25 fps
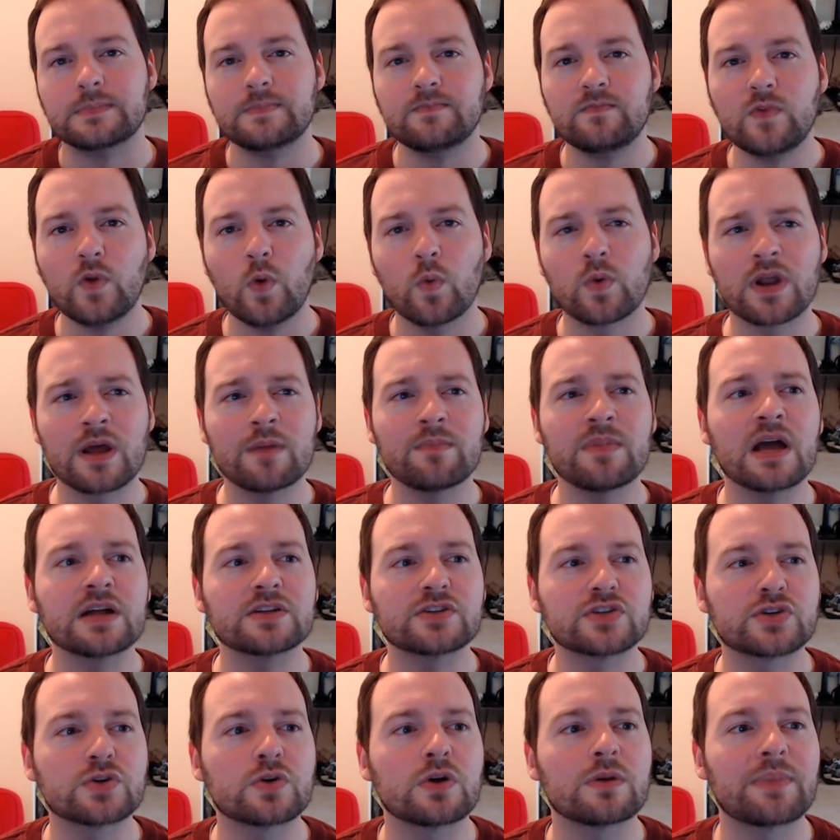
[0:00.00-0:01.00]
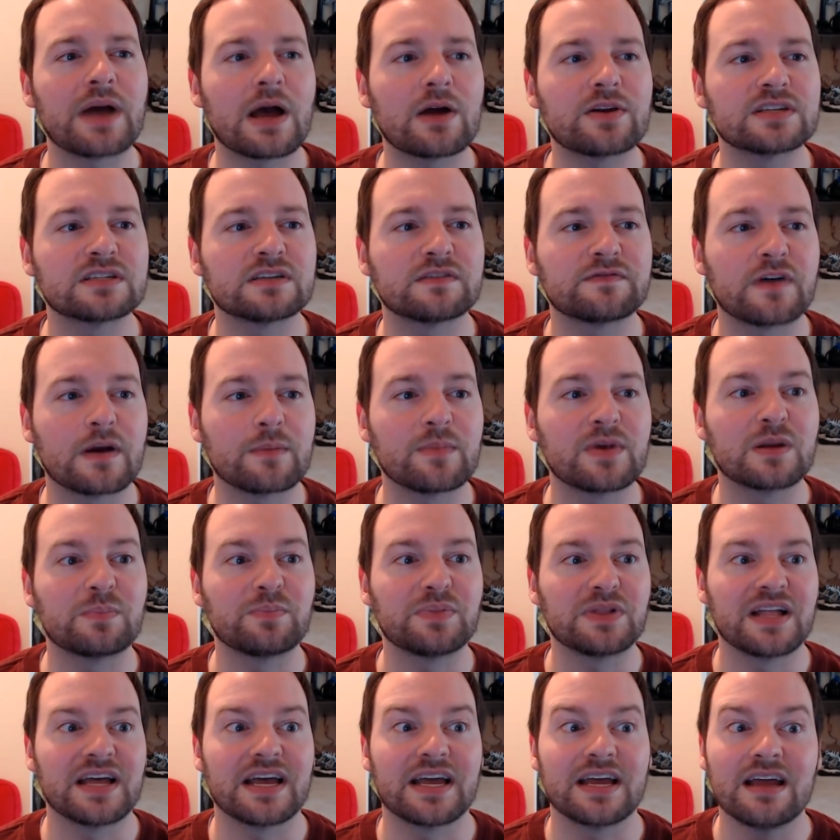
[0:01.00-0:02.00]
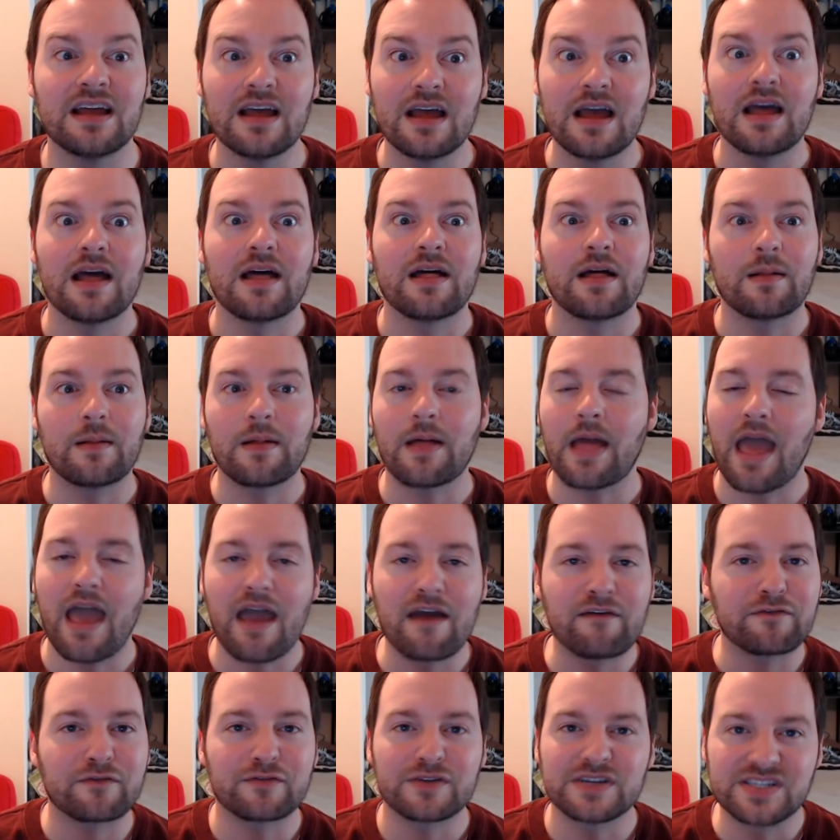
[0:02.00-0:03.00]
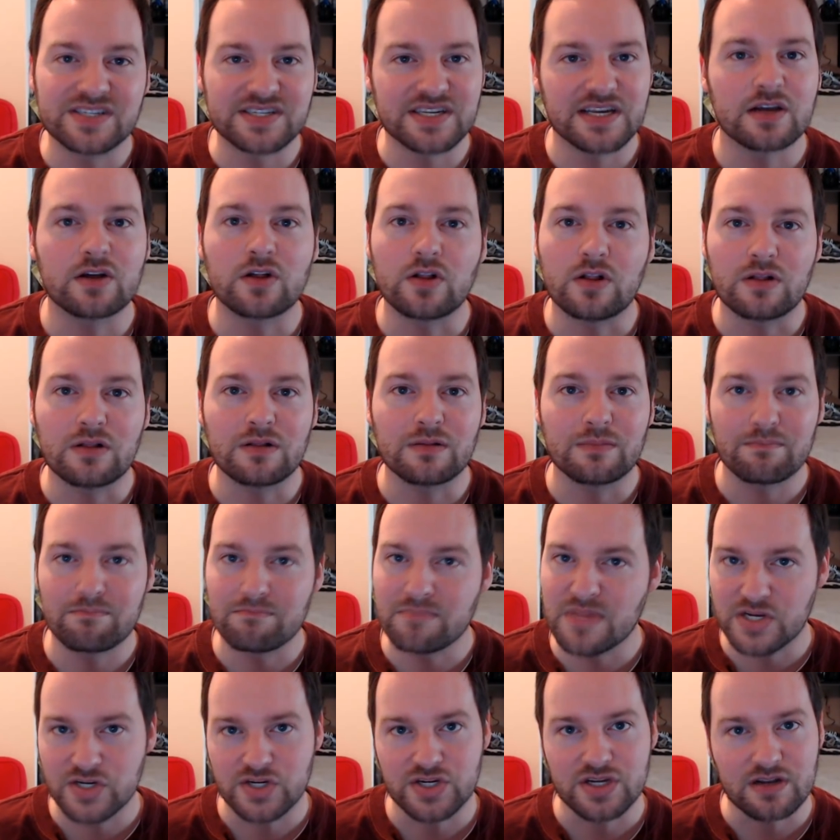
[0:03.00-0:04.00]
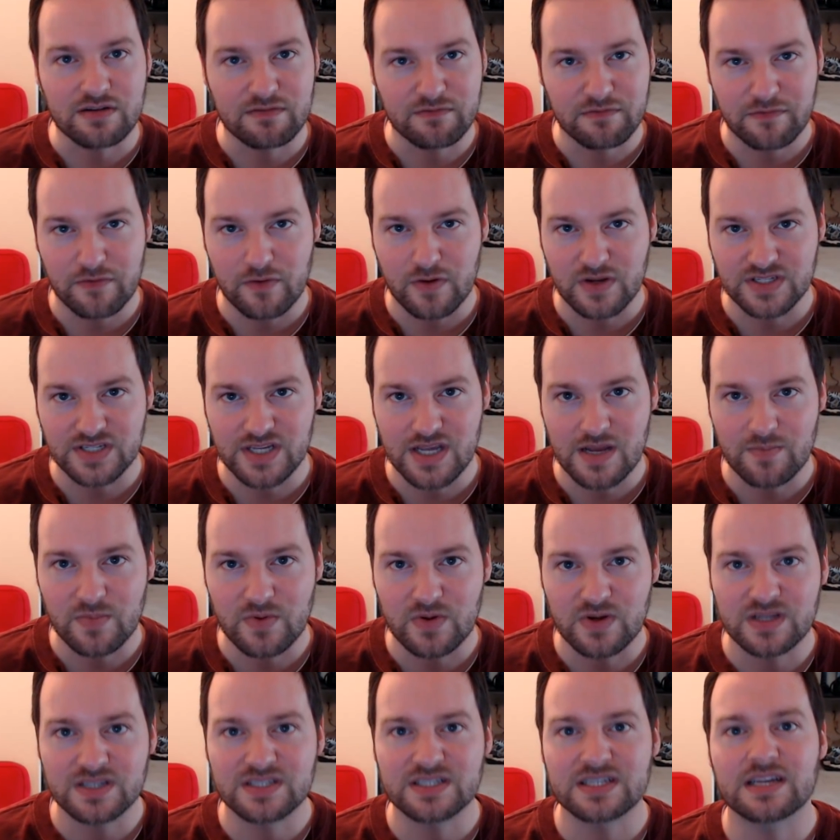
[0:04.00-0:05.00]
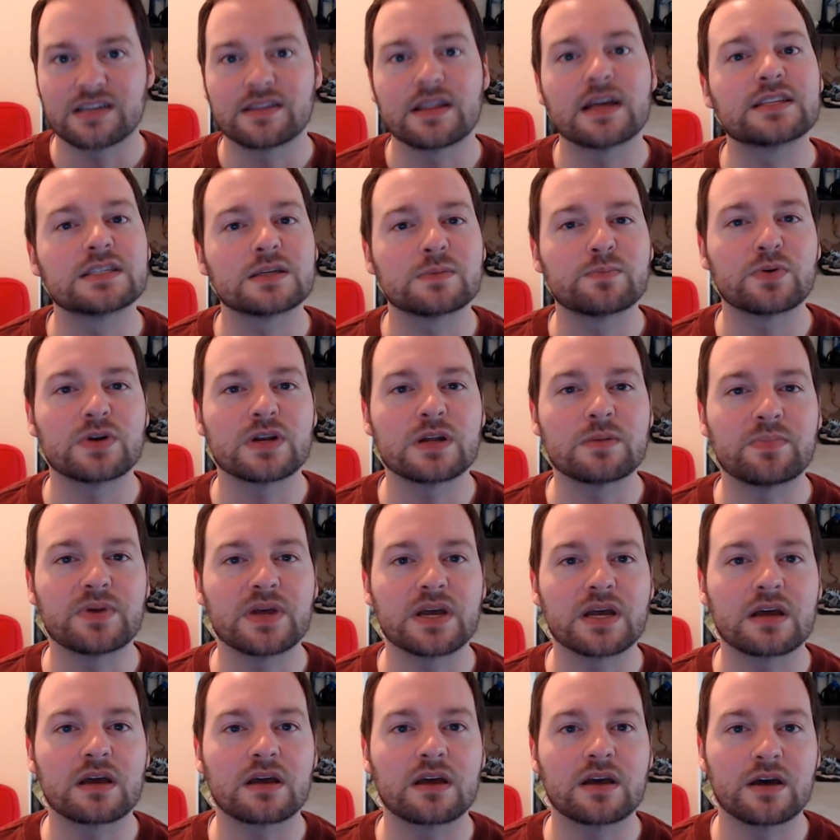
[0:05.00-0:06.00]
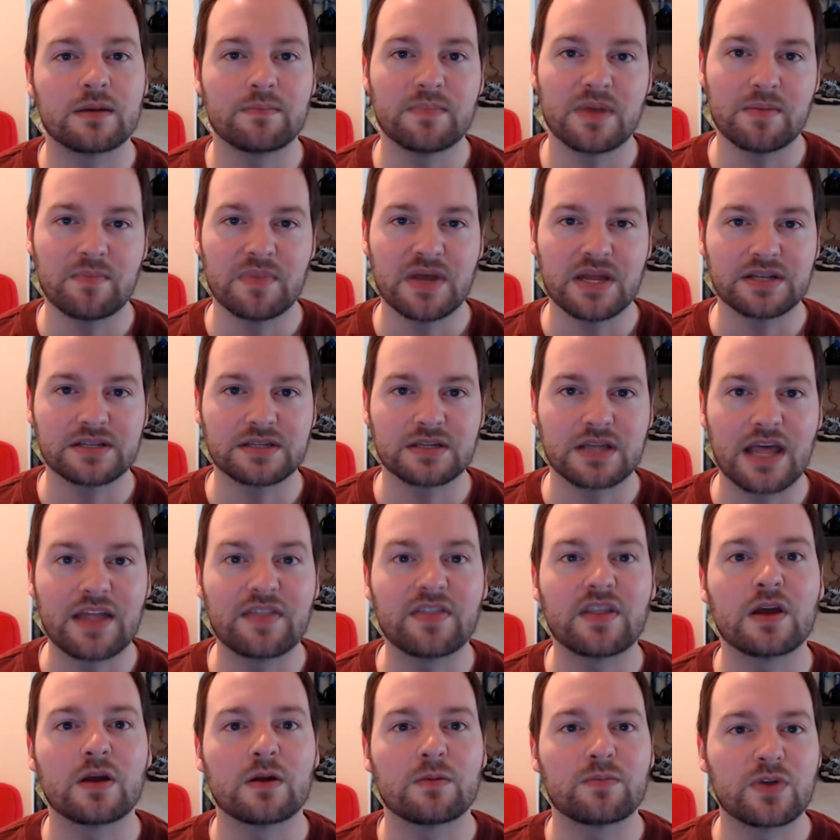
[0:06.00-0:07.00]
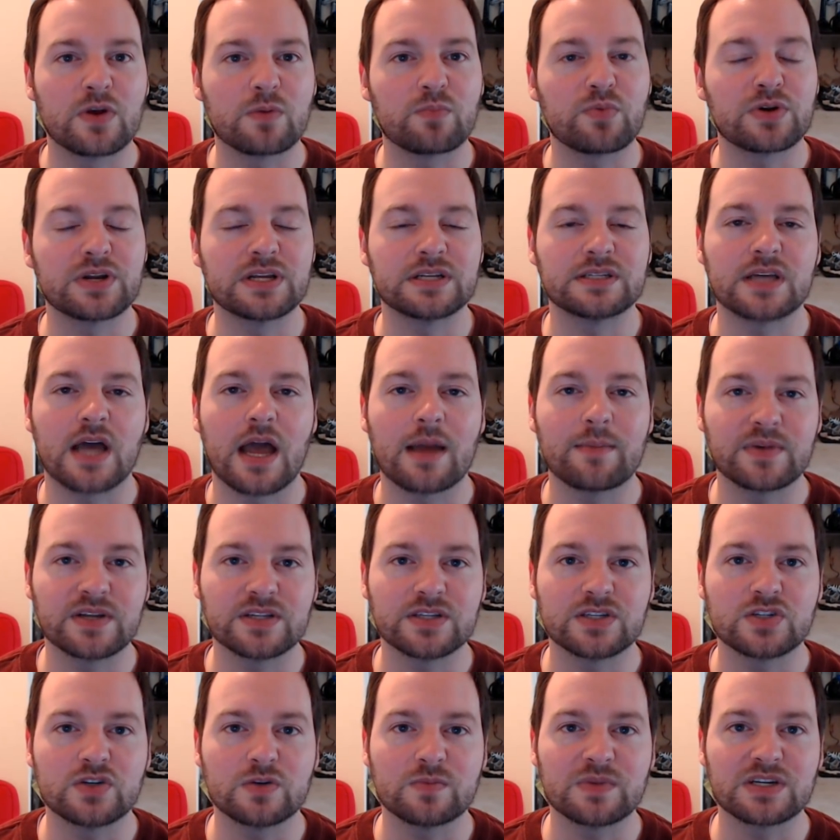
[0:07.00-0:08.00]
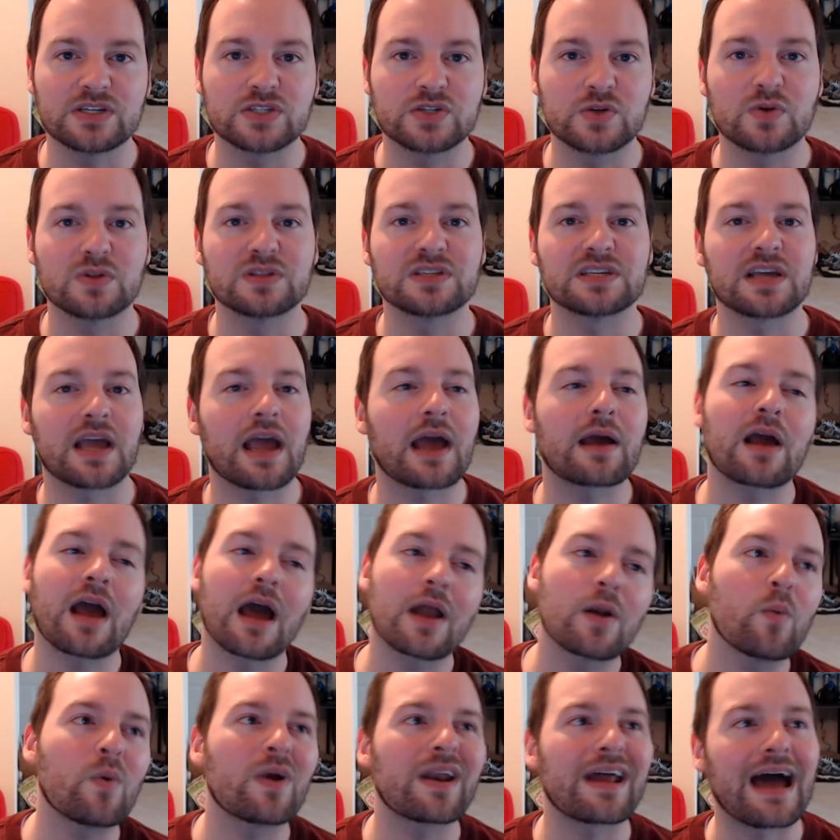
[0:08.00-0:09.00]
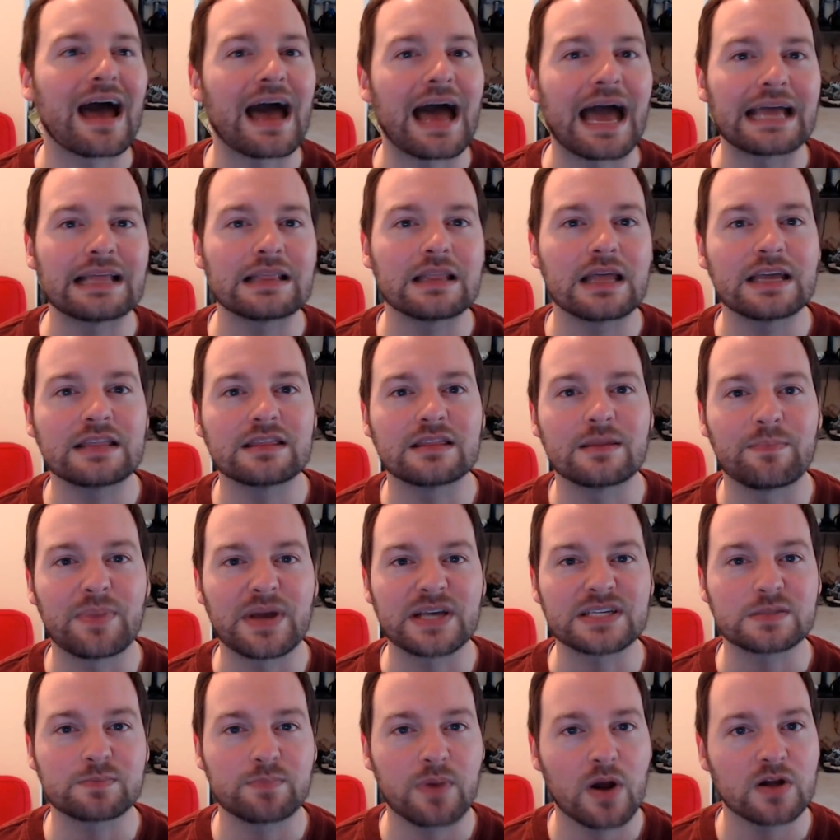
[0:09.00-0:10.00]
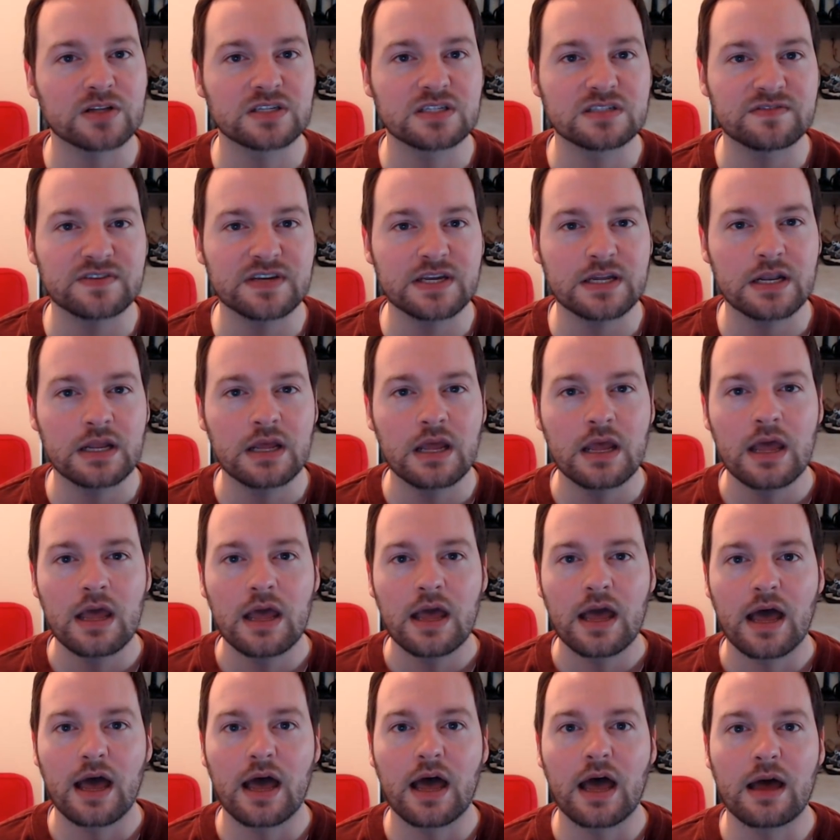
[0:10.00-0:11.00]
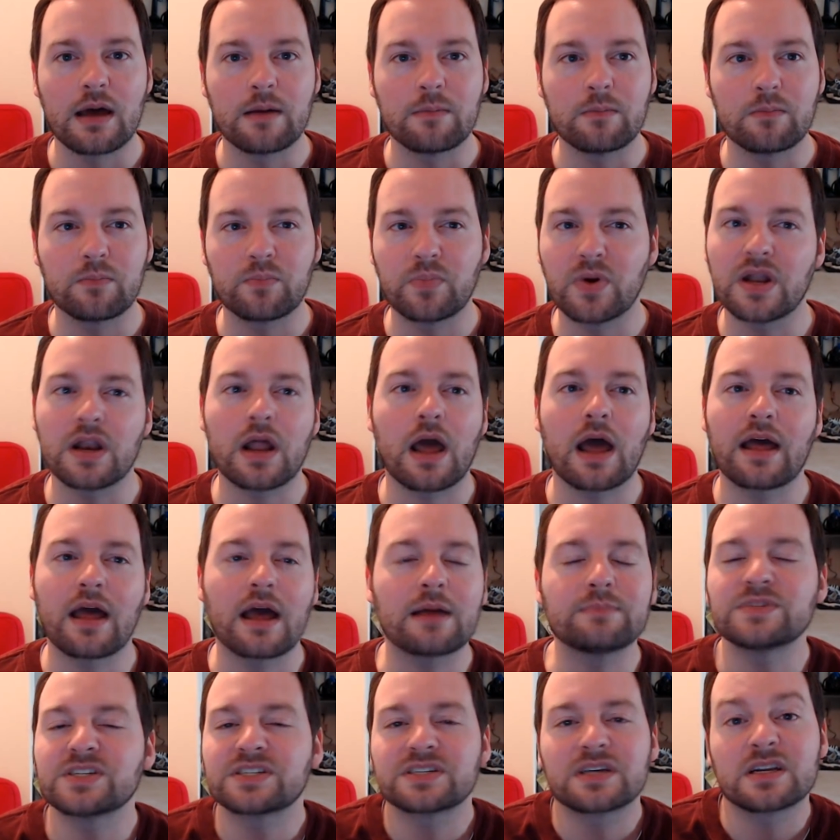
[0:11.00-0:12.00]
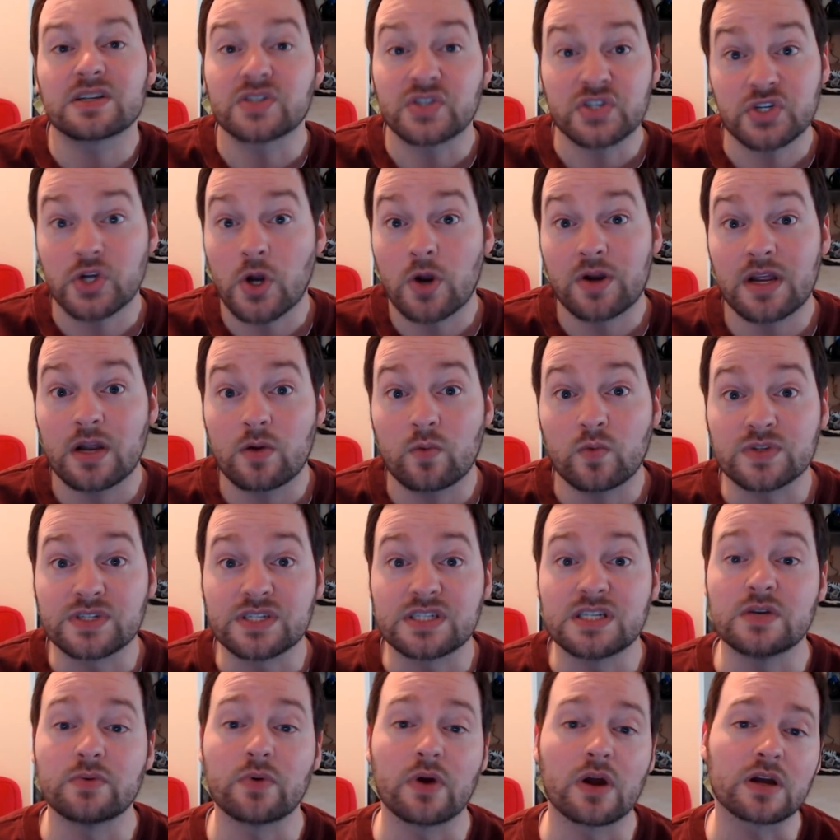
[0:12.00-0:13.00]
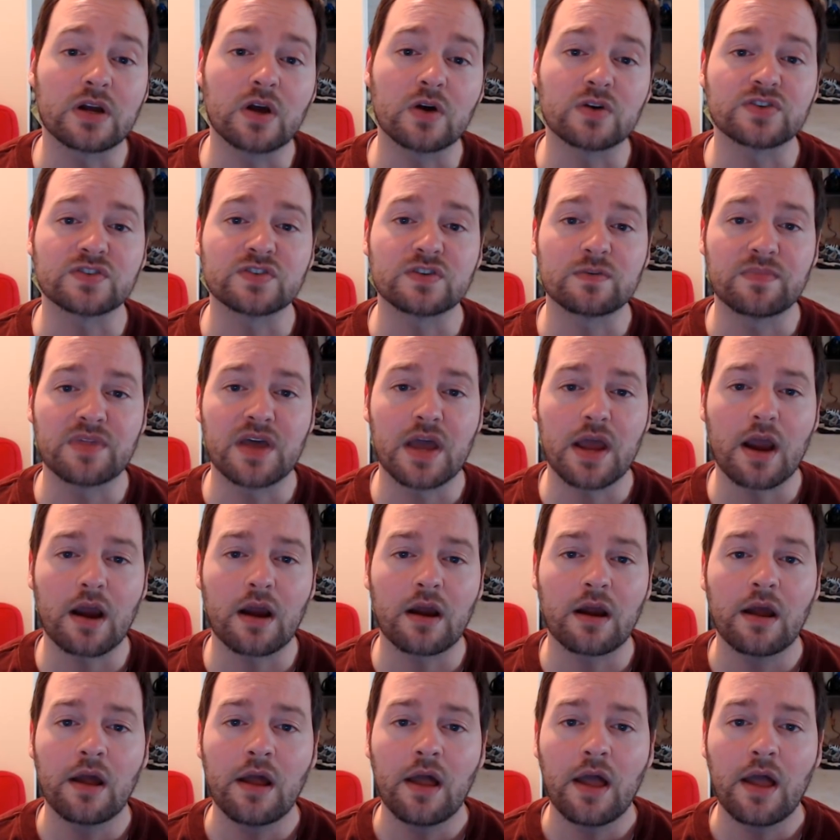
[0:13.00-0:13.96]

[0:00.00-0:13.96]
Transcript: What I'm not sure about is if I'm going to play every single mission, for example, because again, that's a pretty big commitment, and they're pretty time-consuming. So it's like I kind of want to highlight the best parts of it, but I'm just going to start it, and we'll see where it goes from there.